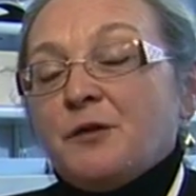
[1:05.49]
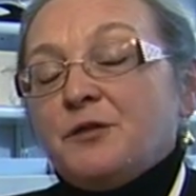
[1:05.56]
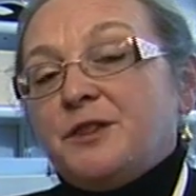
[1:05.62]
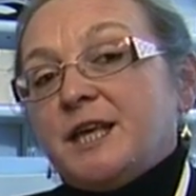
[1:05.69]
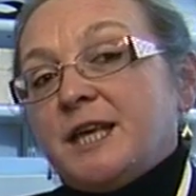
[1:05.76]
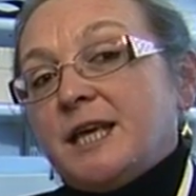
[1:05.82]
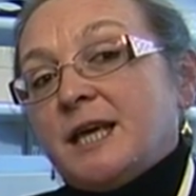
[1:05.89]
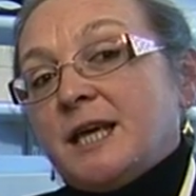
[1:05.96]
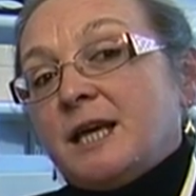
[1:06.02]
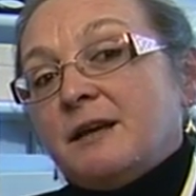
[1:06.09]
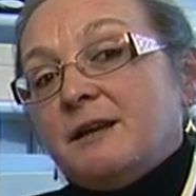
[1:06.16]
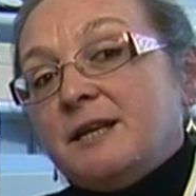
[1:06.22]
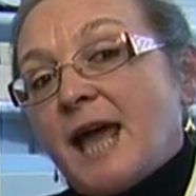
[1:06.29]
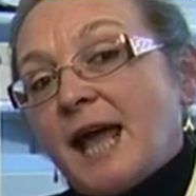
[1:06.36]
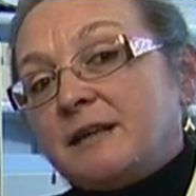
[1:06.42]
The
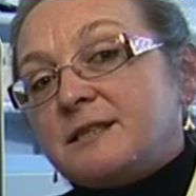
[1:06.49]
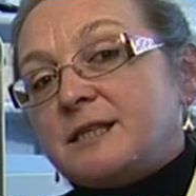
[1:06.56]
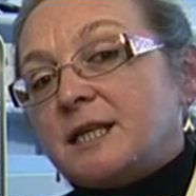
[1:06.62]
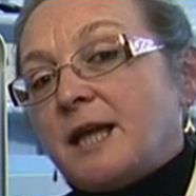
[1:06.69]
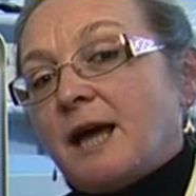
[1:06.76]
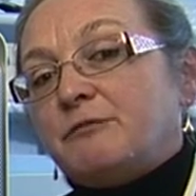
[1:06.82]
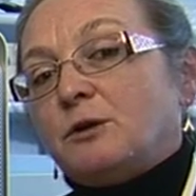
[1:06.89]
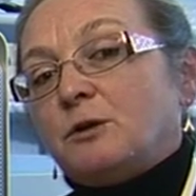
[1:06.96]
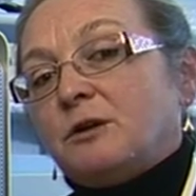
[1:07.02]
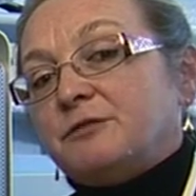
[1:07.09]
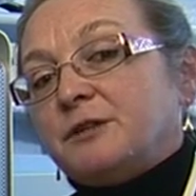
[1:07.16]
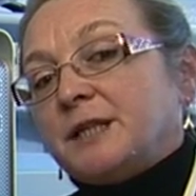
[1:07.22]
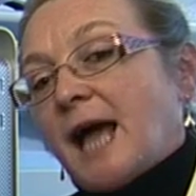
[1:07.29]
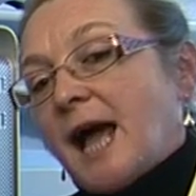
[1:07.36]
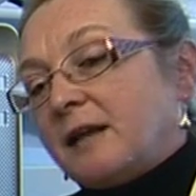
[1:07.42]
next level of
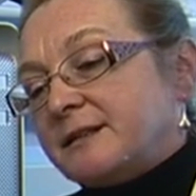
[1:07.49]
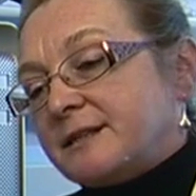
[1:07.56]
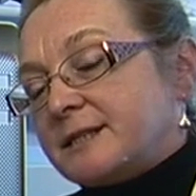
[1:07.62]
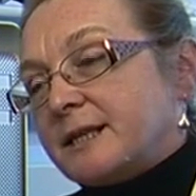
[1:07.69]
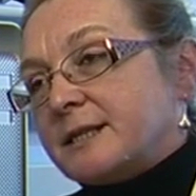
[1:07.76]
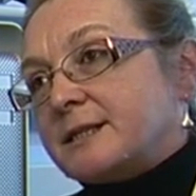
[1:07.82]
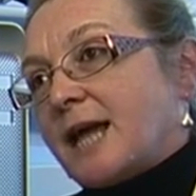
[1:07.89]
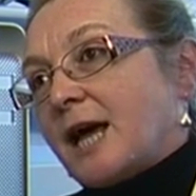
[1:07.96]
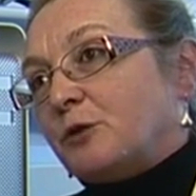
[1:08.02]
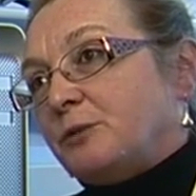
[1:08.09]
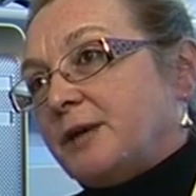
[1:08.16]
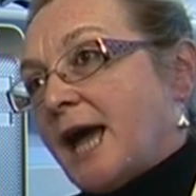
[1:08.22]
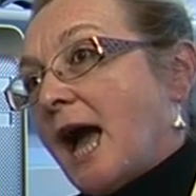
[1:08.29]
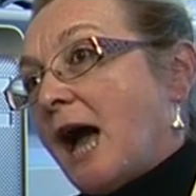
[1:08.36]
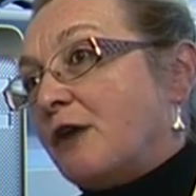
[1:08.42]
analysis that
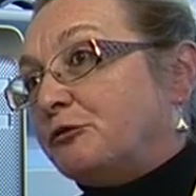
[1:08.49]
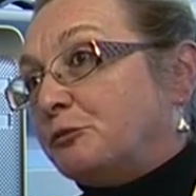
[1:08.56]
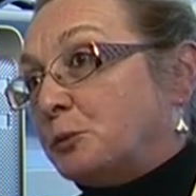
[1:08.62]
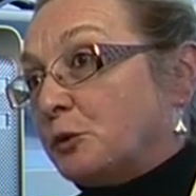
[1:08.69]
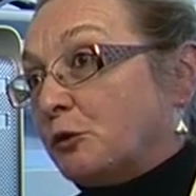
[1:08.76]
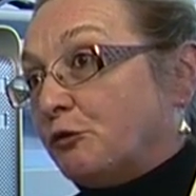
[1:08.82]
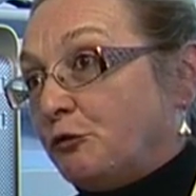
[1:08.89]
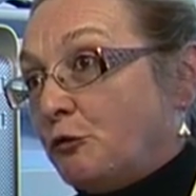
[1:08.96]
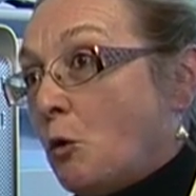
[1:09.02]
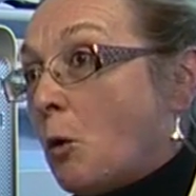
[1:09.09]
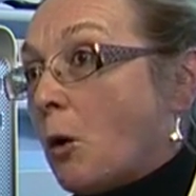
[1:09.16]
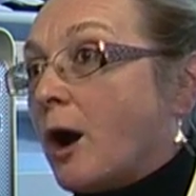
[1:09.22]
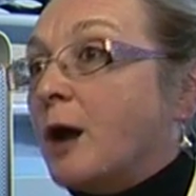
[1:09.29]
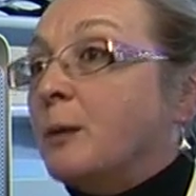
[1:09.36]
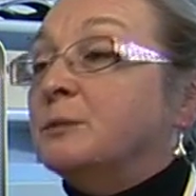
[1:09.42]
we have
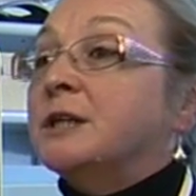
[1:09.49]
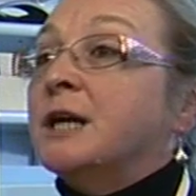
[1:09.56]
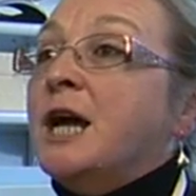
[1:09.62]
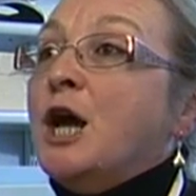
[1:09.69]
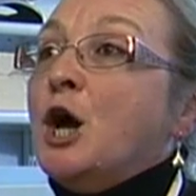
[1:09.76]
performed